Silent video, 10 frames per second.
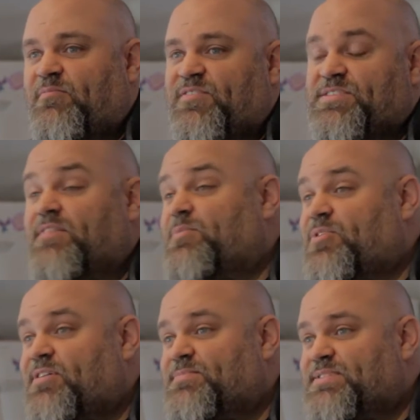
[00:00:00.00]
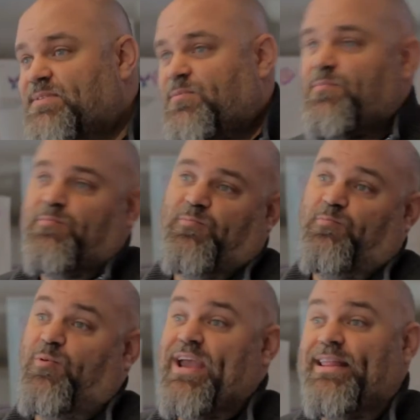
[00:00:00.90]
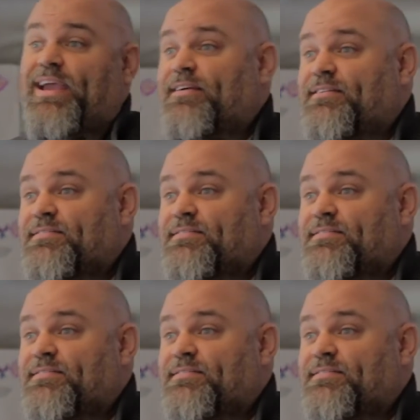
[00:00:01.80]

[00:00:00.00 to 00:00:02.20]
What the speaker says: solve the problems way later.